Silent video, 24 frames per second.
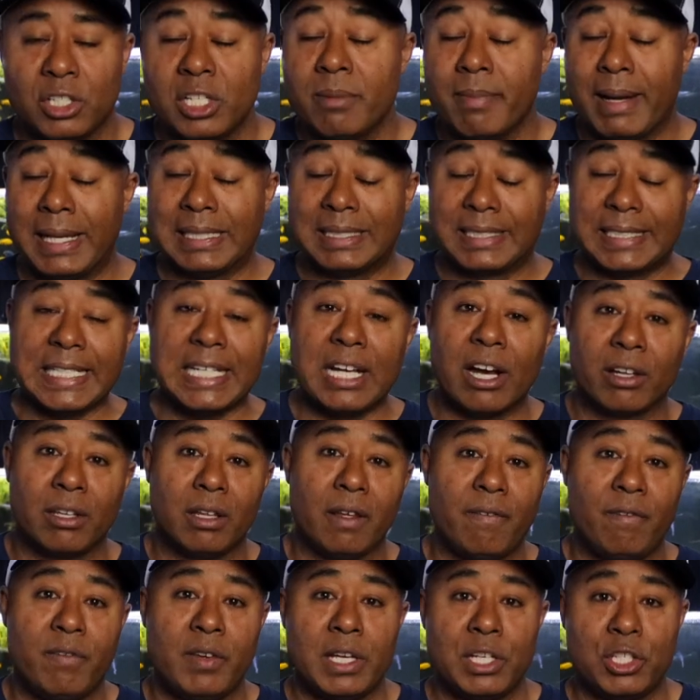or you might see on
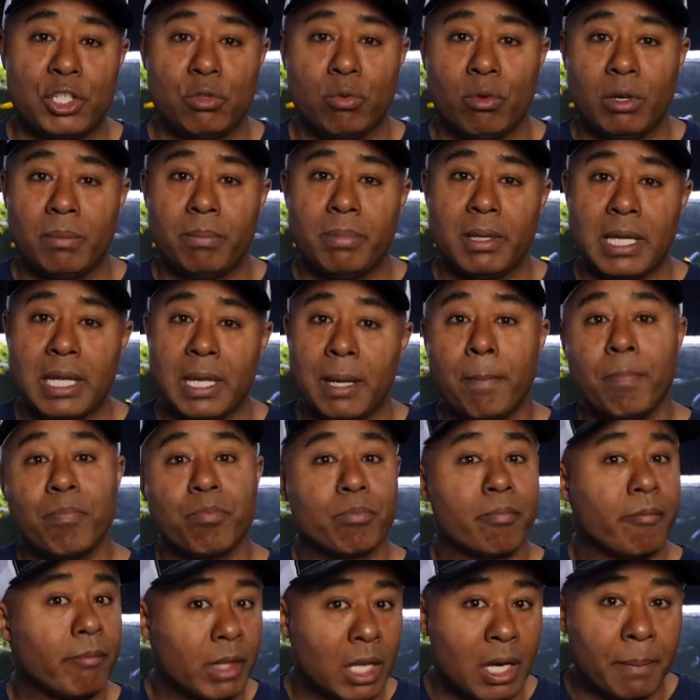the fish would be
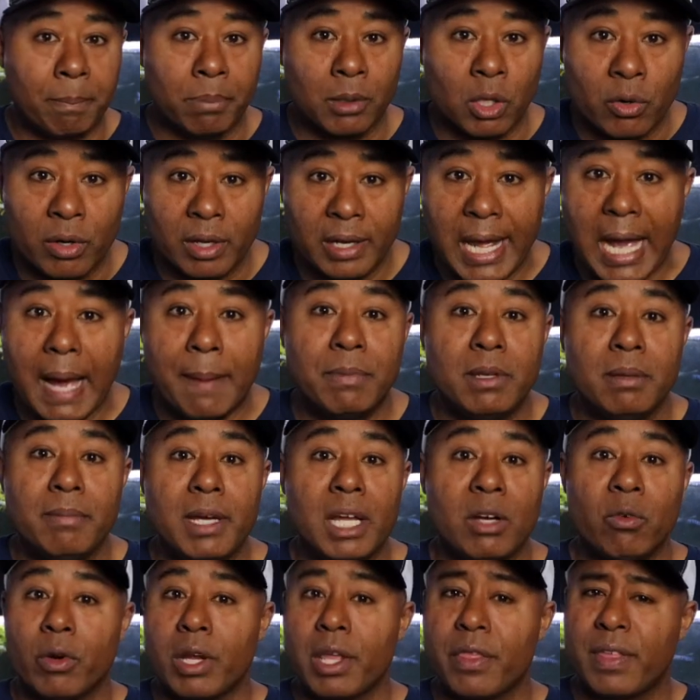a bloated
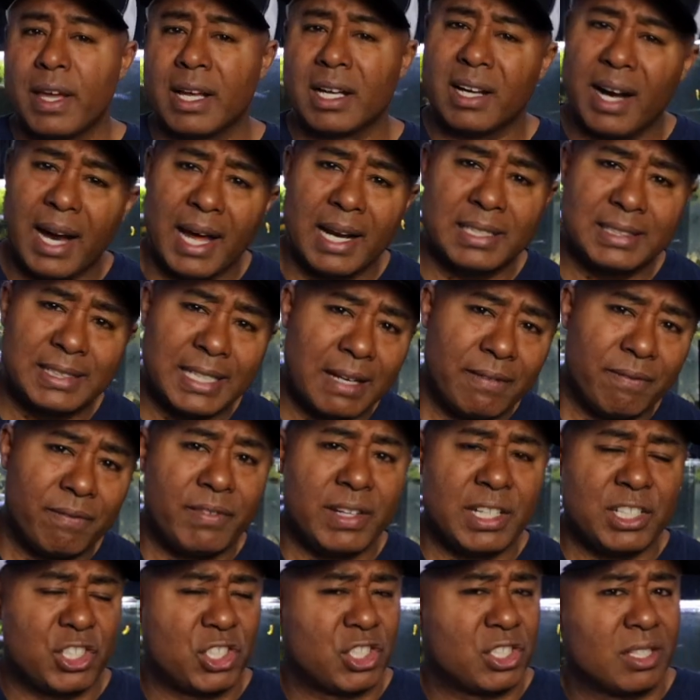abdomen, where you think, God, is that
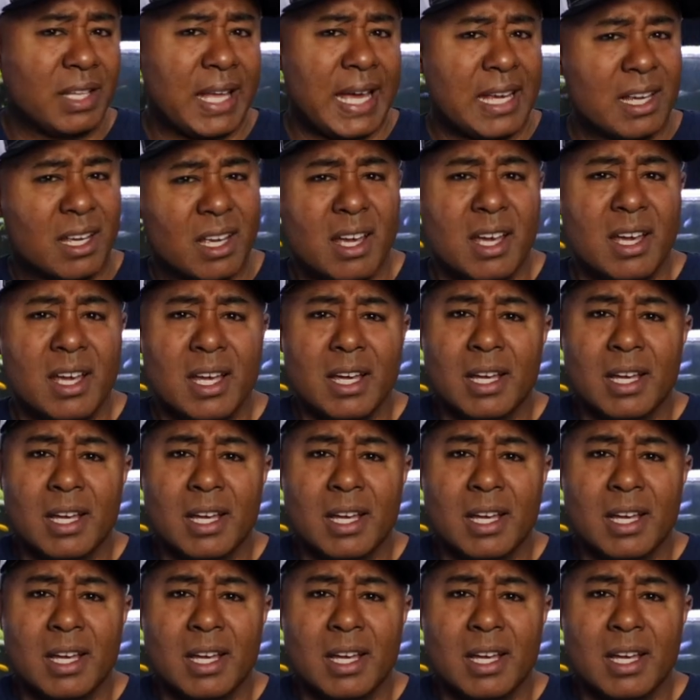fish like